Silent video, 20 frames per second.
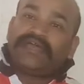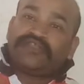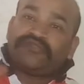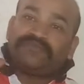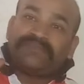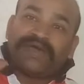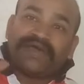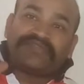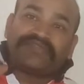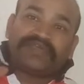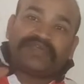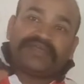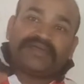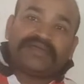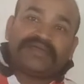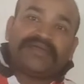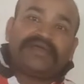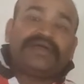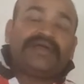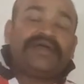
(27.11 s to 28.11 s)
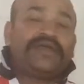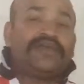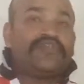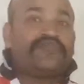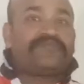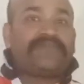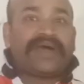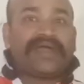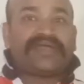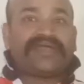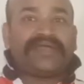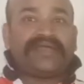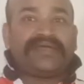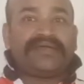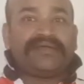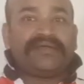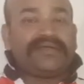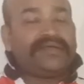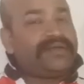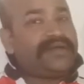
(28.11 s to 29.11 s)
smashing,
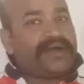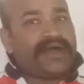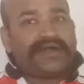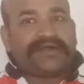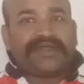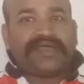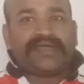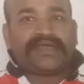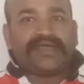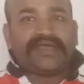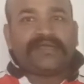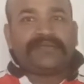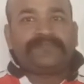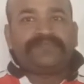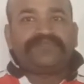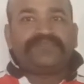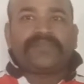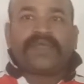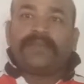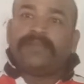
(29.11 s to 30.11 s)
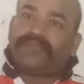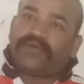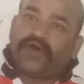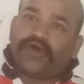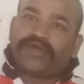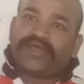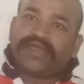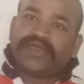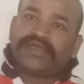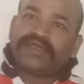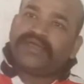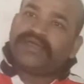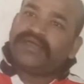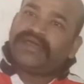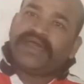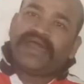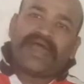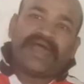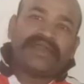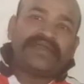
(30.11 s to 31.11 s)
spiking, attacking, blocking
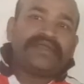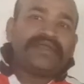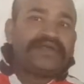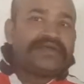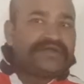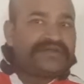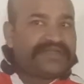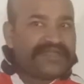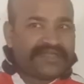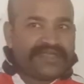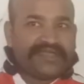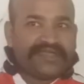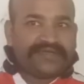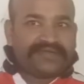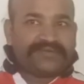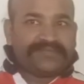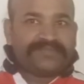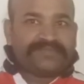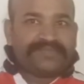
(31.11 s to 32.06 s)
and digging